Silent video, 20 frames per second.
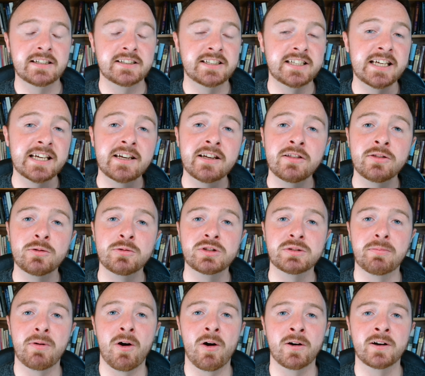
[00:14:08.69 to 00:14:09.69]
taking
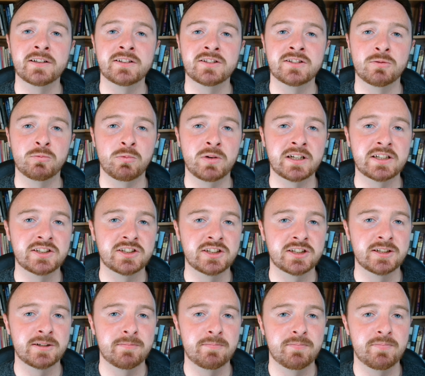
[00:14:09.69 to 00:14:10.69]
those parts
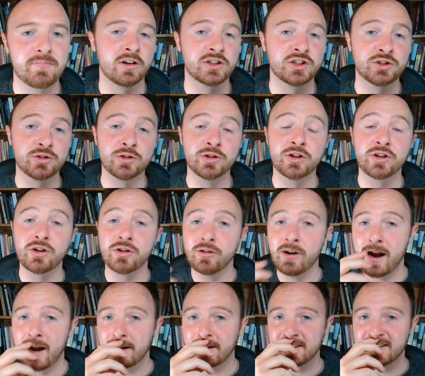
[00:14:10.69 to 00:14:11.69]
which are true or
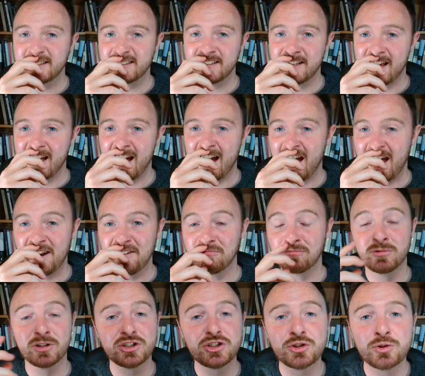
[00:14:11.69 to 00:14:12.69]
correct and
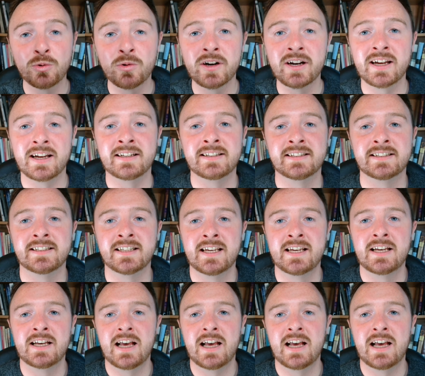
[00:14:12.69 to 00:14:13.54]
restoring it,